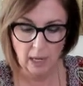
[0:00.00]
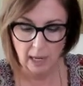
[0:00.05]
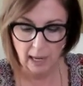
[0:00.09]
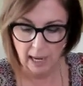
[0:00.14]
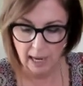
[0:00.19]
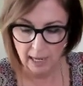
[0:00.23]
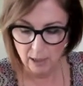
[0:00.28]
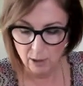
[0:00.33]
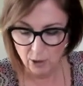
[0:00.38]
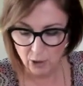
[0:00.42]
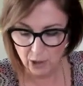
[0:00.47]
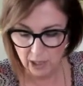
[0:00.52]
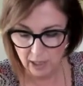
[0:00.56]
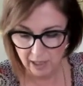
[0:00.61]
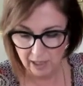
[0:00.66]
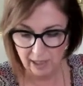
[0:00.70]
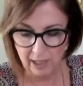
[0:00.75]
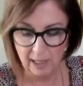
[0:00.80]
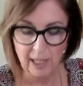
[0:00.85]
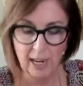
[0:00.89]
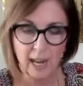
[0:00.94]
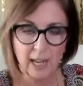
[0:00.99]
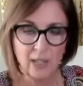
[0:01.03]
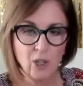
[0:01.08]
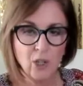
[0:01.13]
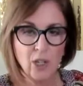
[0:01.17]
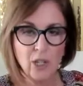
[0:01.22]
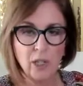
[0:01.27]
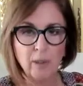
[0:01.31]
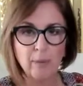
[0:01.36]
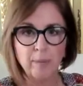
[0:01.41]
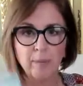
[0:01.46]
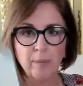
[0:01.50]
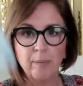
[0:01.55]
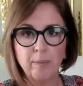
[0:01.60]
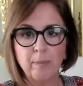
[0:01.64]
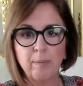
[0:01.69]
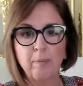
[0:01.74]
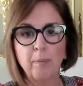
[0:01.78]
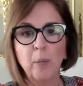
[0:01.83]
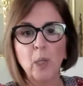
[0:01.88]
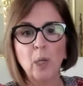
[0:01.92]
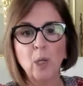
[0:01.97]
Energy of the connection.
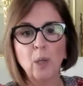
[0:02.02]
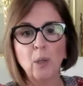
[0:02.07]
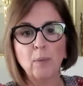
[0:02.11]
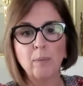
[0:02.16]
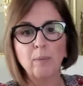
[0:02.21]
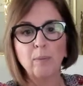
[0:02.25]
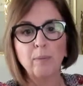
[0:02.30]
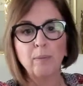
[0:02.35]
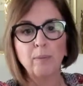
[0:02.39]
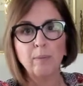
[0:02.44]
Boom.